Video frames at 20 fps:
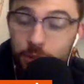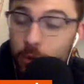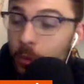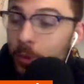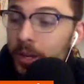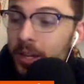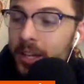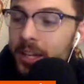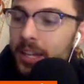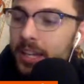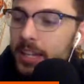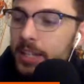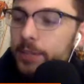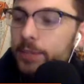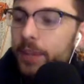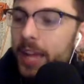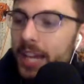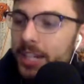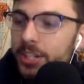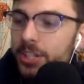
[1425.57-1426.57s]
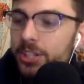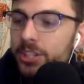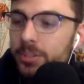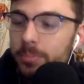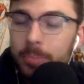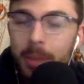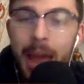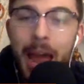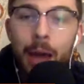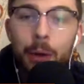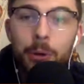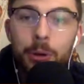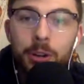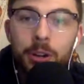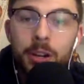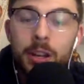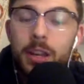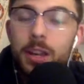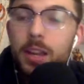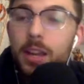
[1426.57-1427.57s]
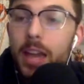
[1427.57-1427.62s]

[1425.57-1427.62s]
So he's flashing some power.